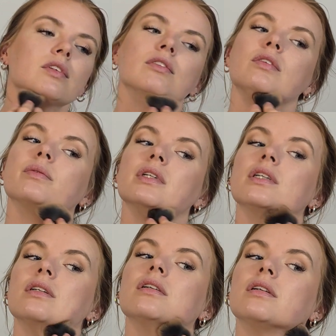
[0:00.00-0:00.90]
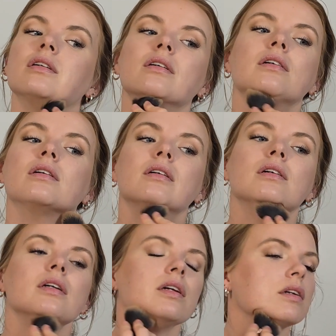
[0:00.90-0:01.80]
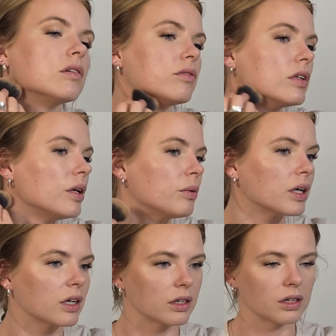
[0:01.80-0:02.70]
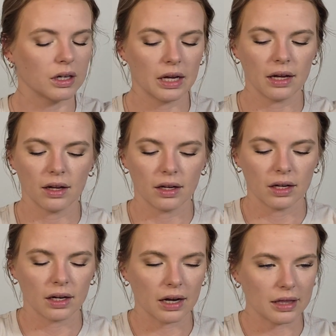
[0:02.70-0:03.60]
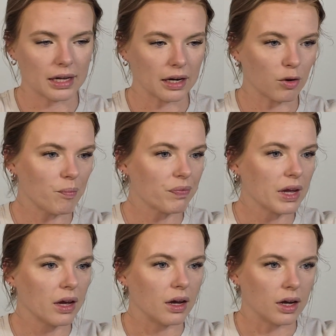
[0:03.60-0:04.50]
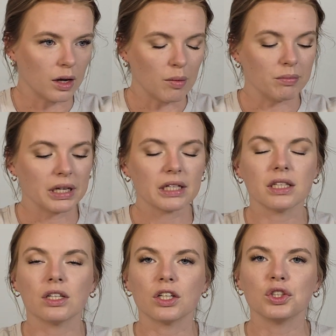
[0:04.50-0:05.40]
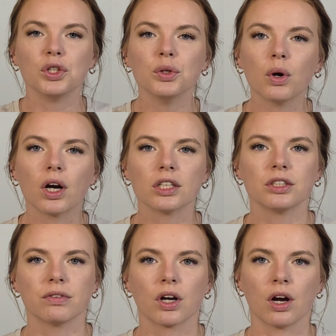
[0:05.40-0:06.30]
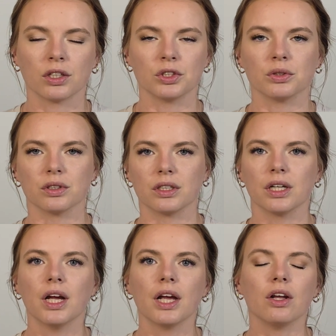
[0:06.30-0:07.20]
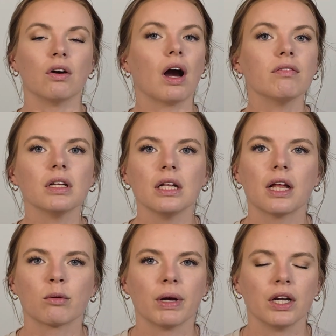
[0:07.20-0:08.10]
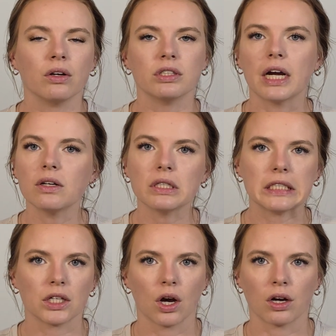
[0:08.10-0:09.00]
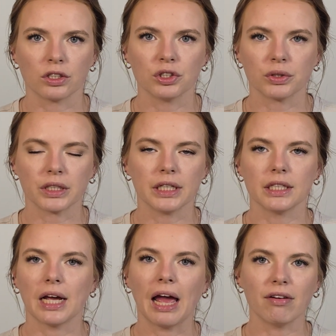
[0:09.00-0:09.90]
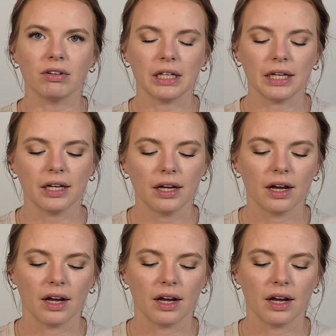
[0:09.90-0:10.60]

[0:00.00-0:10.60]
You wanna, you know, really work on cutting that out, because it's not too harsh of a contour. You know, I really like my nose. I don't need to contour it heavily.